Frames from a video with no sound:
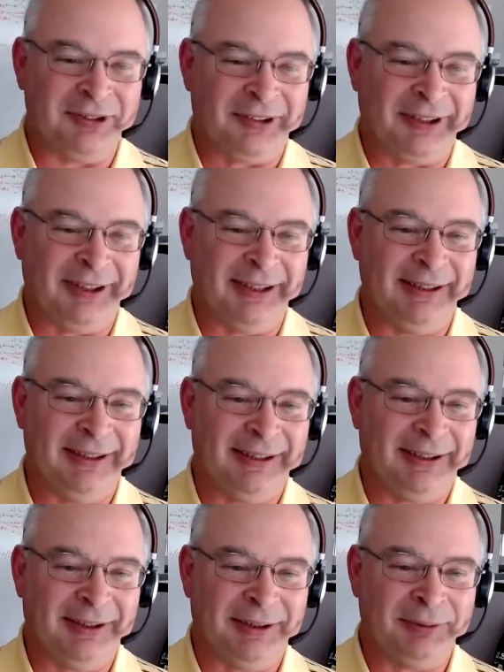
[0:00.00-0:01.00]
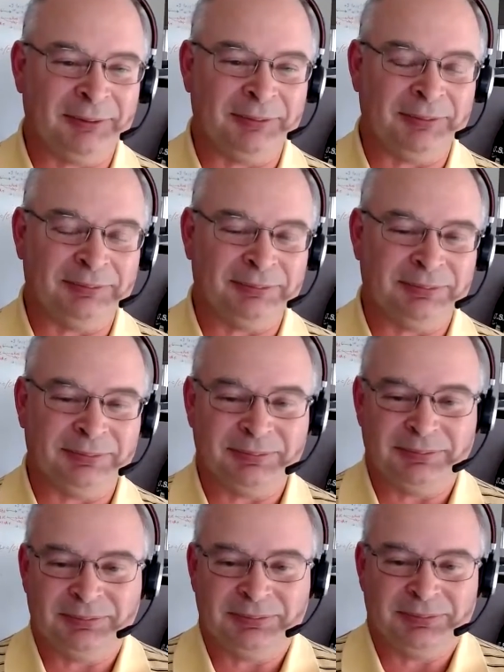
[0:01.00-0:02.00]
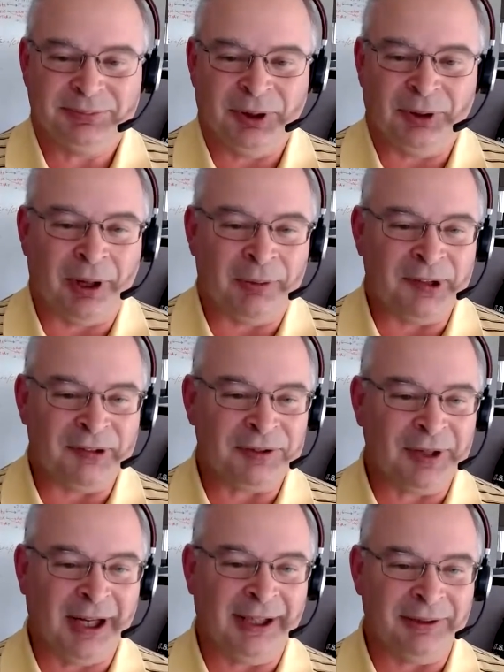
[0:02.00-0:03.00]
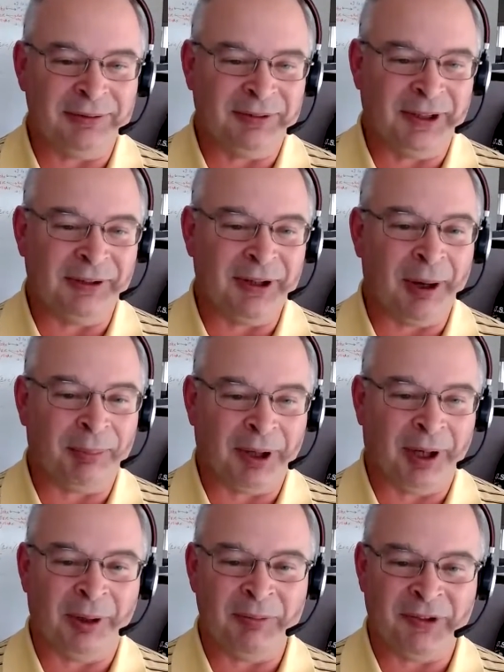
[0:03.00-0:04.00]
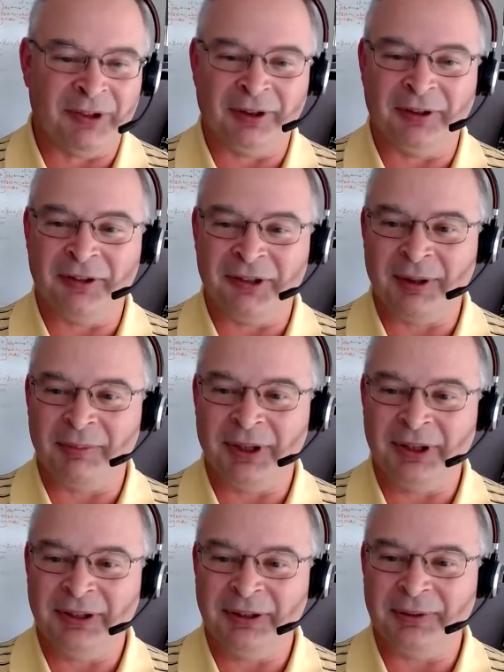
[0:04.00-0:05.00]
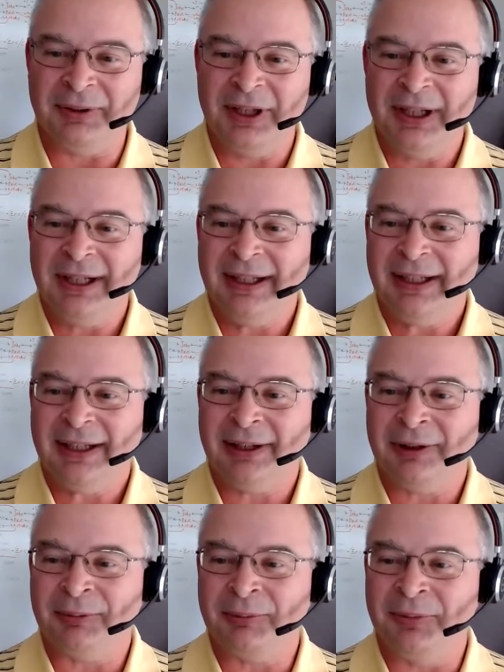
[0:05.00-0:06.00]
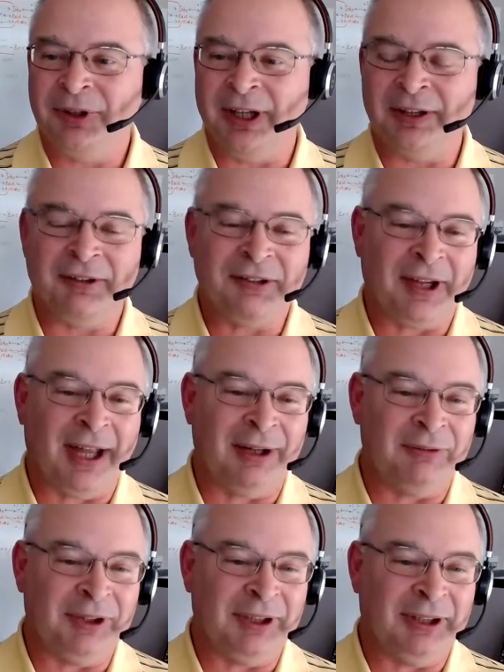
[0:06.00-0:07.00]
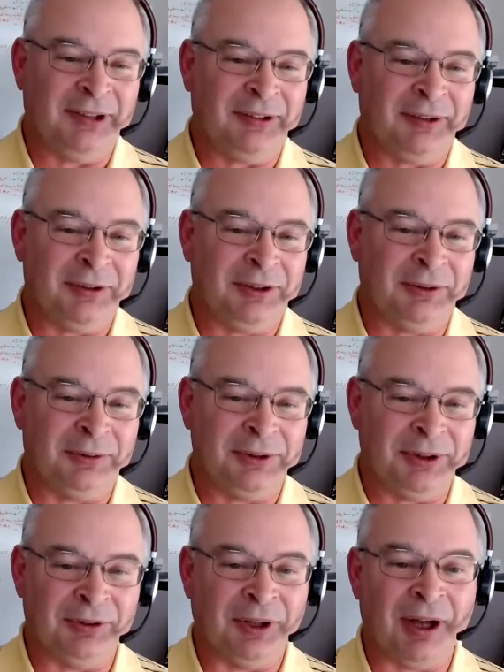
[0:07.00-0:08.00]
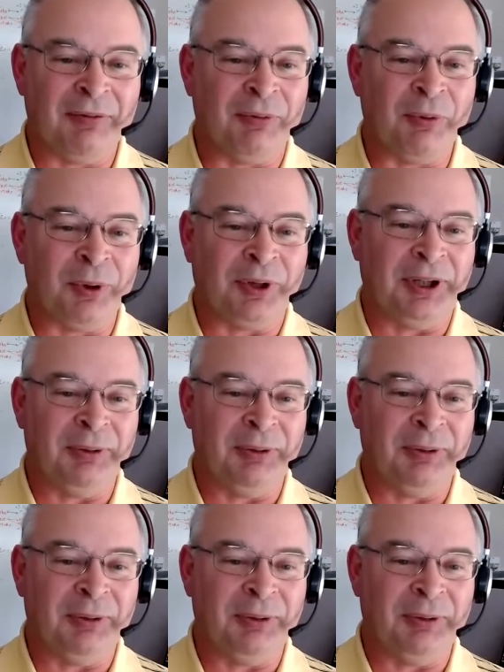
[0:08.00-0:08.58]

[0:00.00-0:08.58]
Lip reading: You're always trying to figure out problems and learn something new. The other side of it is you love working with the people, and yet